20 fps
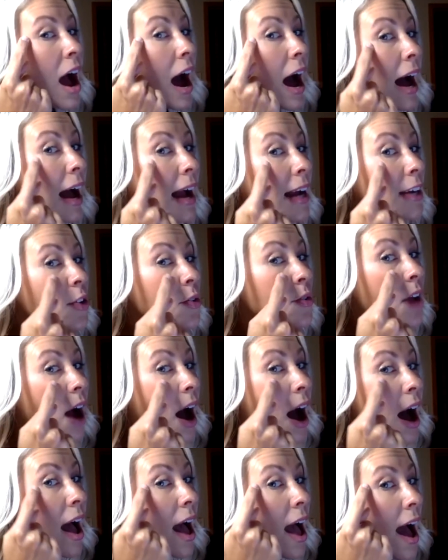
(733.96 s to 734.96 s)
I do
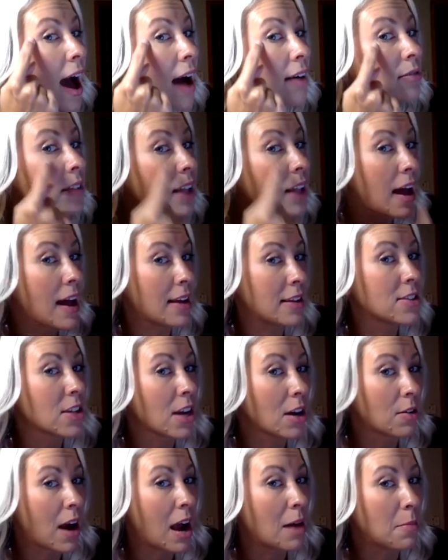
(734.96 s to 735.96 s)
not have lines
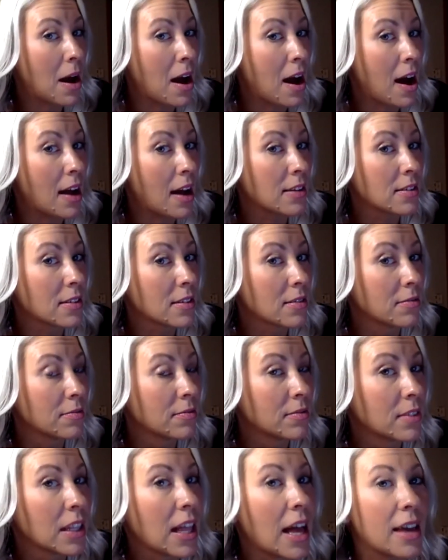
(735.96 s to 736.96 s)
around my eyes.
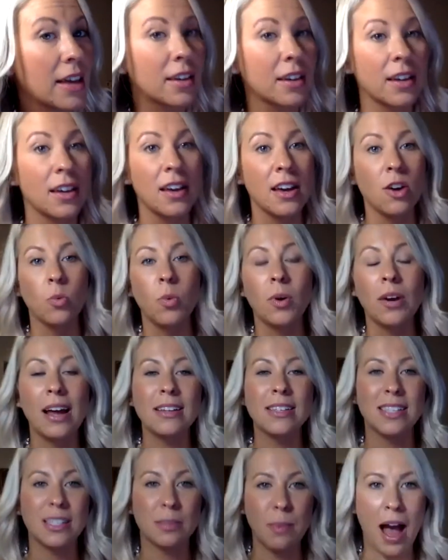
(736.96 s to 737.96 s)
Like when I
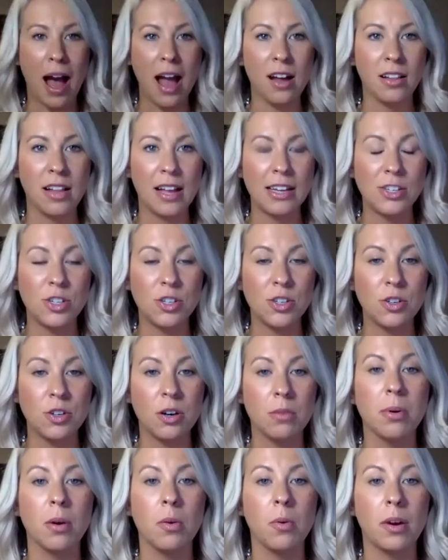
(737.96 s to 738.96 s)
smile, I do,
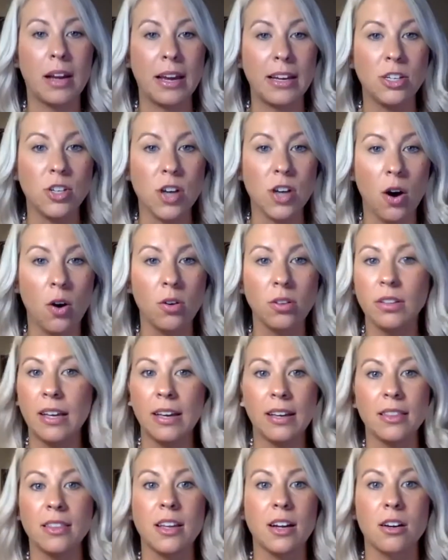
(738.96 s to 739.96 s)
but when I don't,
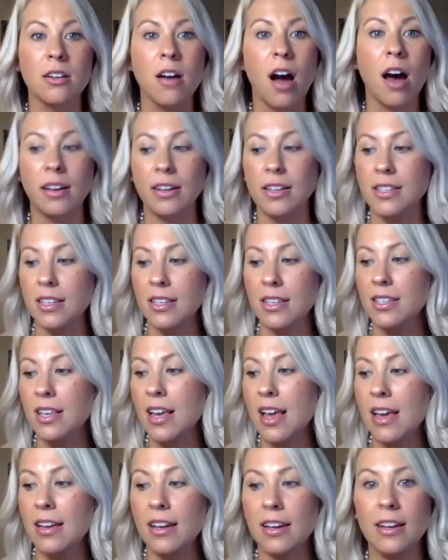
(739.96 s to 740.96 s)
like they're non-existent.
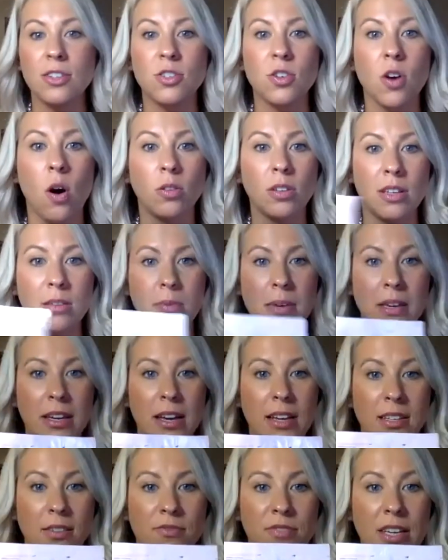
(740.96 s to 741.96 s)
And it is only
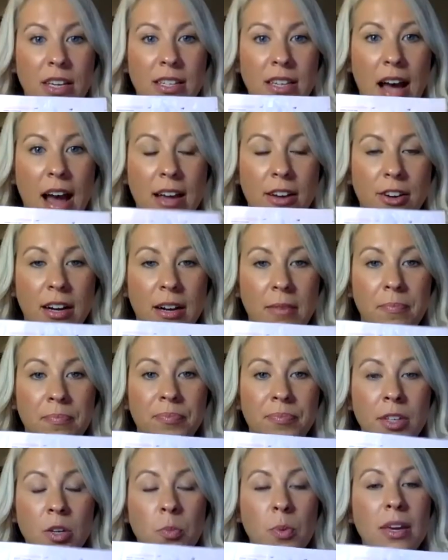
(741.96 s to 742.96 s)
because of this eye cream.
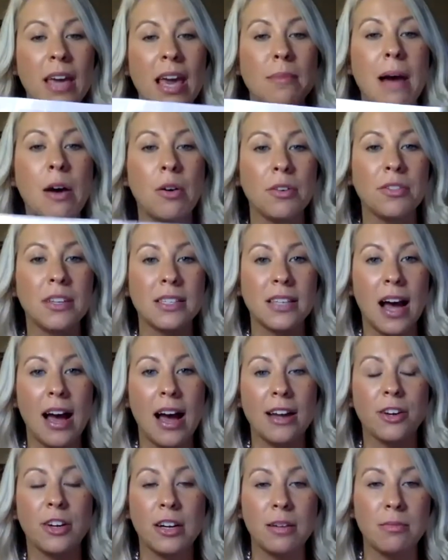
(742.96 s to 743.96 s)
We came out with this
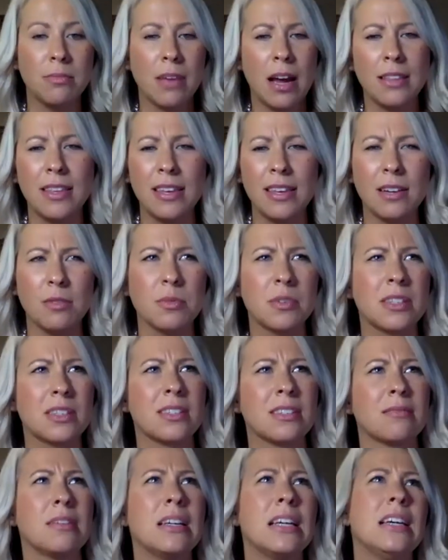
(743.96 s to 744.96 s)
eye cream, I think it
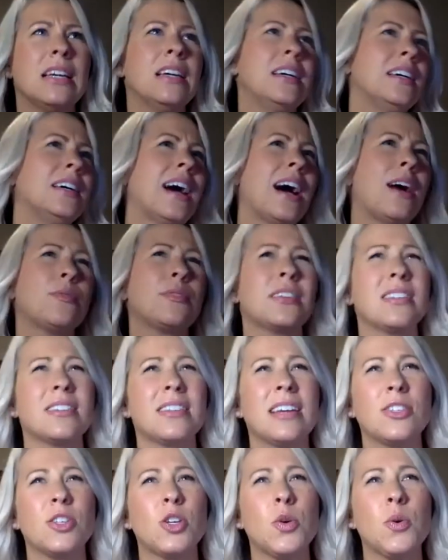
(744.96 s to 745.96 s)
was, I was gonna
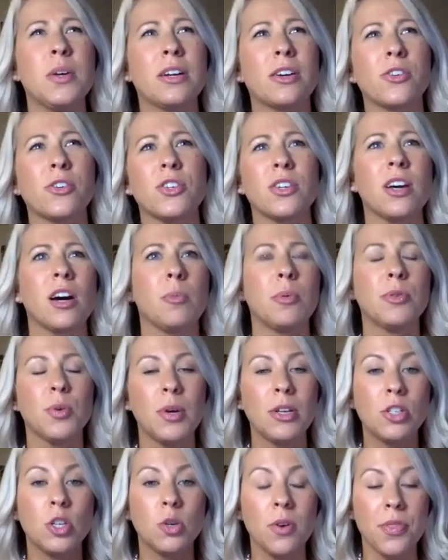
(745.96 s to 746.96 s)
say 2 years ago,
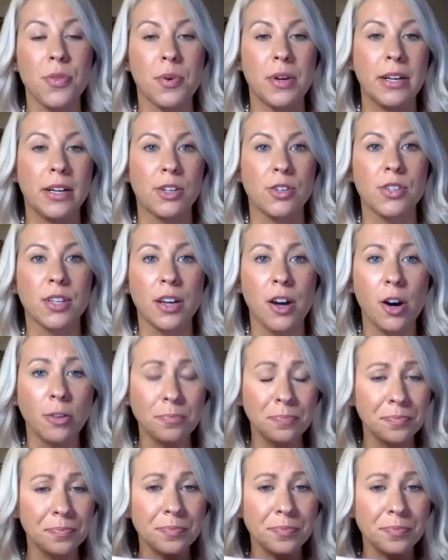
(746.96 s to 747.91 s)
between 2 and 3 years ago.